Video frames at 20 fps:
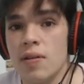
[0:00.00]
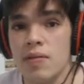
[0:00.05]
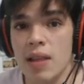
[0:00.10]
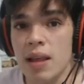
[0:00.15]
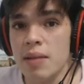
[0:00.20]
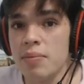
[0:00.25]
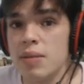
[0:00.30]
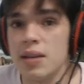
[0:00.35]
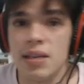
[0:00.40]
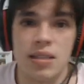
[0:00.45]
led
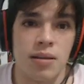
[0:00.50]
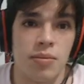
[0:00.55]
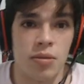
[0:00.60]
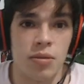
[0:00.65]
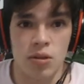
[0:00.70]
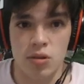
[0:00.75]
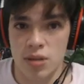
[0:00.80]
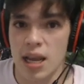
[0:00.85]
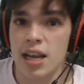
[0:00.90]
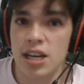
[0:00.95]
me to some of
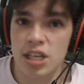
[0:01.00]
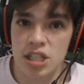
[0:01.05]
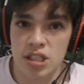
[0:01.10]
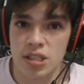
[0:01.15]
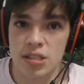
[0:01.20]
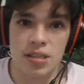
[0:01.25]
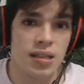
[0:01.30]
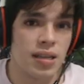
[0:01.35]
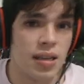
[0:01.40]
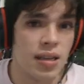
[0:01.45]
those
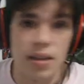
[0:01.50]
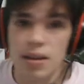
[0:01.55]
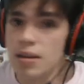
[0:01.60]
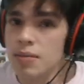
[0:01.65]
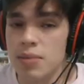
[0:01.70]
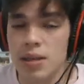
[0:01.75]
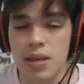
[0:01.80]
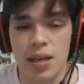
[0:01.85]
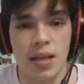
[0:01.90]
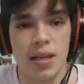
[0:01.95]
actions.
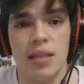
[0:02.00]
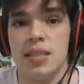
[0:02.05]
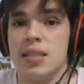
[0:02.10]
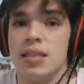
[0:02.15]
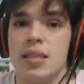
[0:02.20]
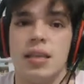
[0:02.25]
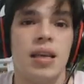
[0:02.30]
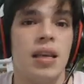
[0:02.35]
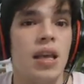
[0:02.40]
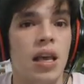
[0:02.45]
Because,
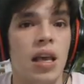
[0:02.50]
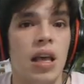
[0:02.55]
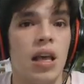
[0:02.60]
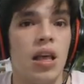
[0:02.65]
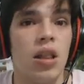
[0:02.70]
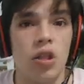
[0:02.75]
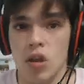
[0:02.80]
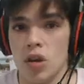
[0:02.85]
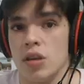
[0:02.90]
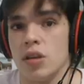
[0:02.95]

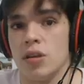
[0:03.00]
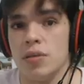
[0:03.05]
look,